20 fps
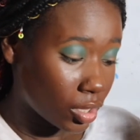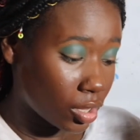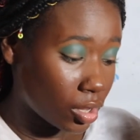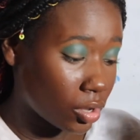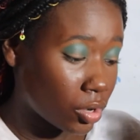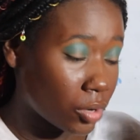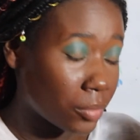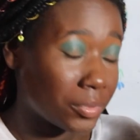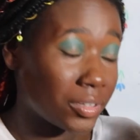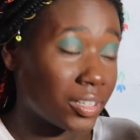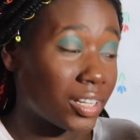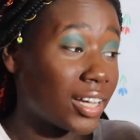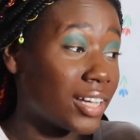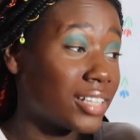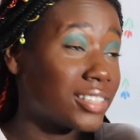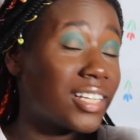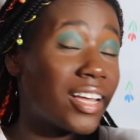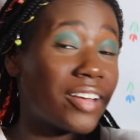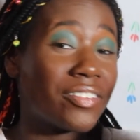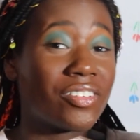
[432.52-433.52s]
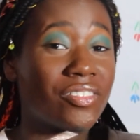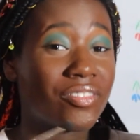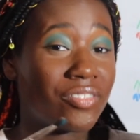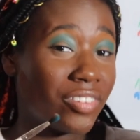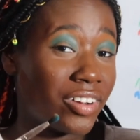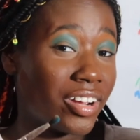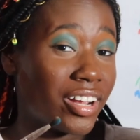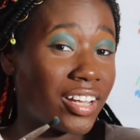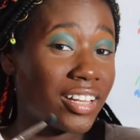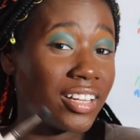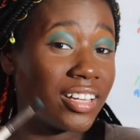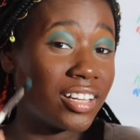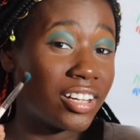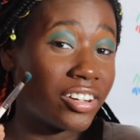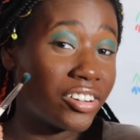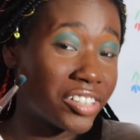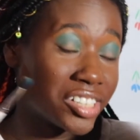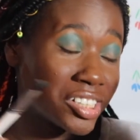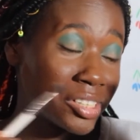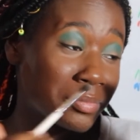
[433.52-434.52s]
I hope you guys have a very good
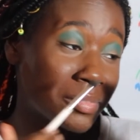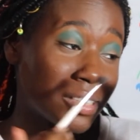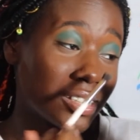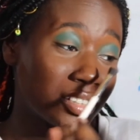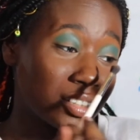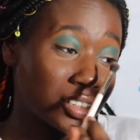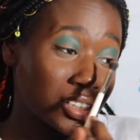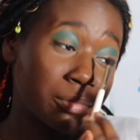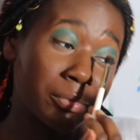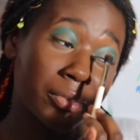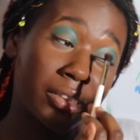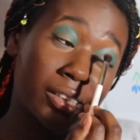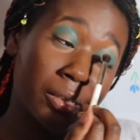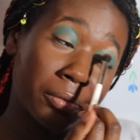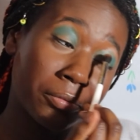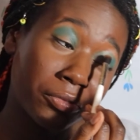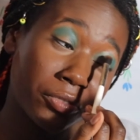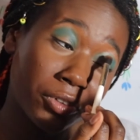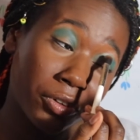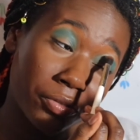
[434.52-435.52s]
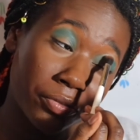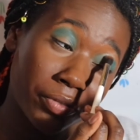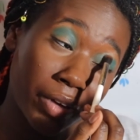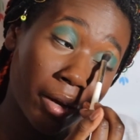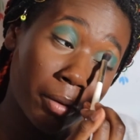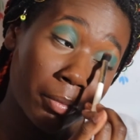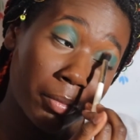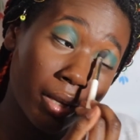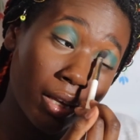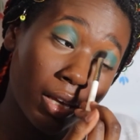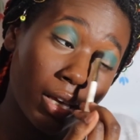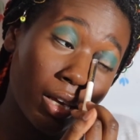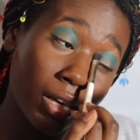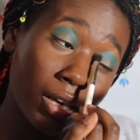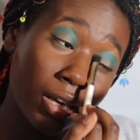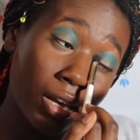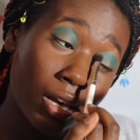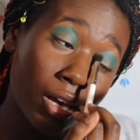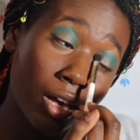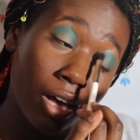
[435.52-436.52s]
Christmas and spend time with your
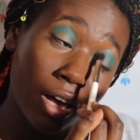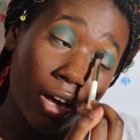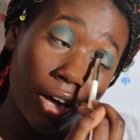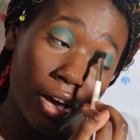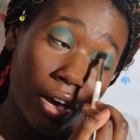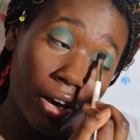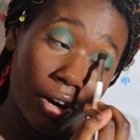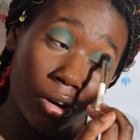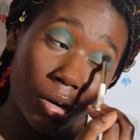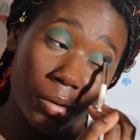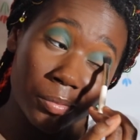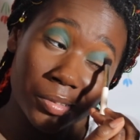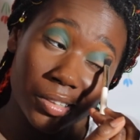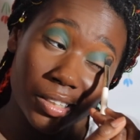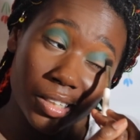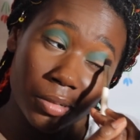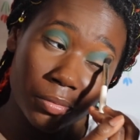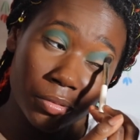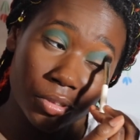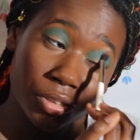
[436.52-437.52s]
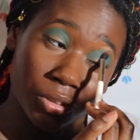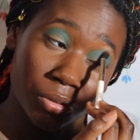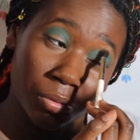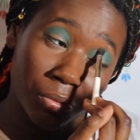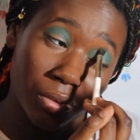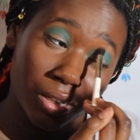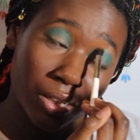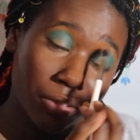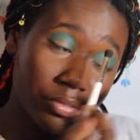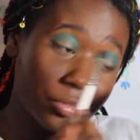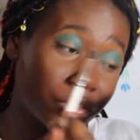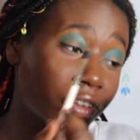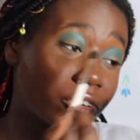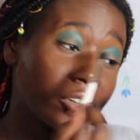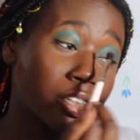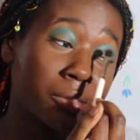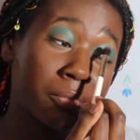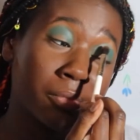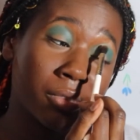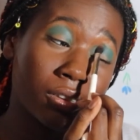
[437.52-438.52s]
family. I hope you get what you wanted for
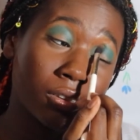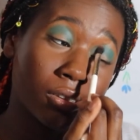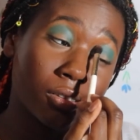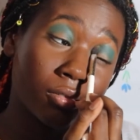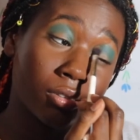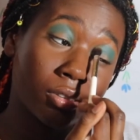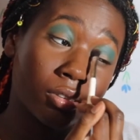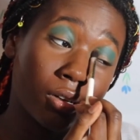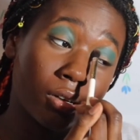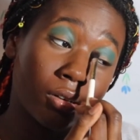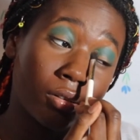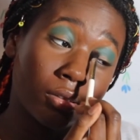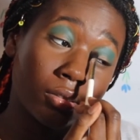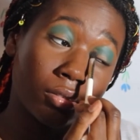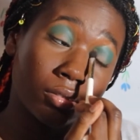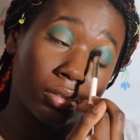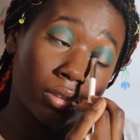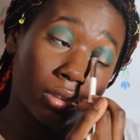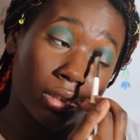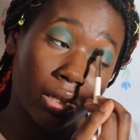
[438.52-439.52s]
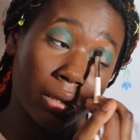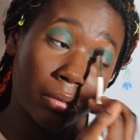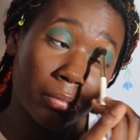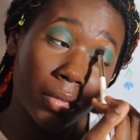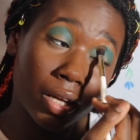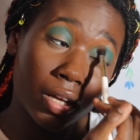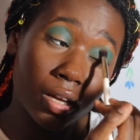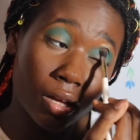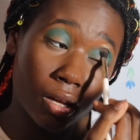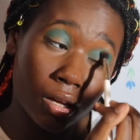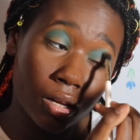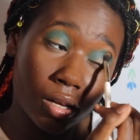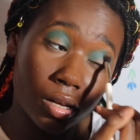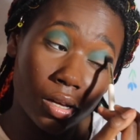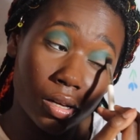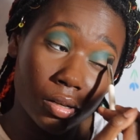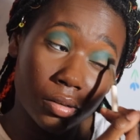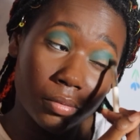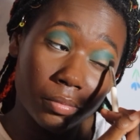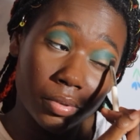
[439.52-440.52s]
Christmas also. Like
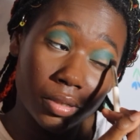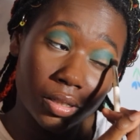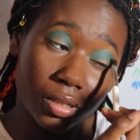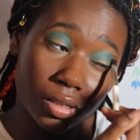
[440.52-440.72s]
makeup.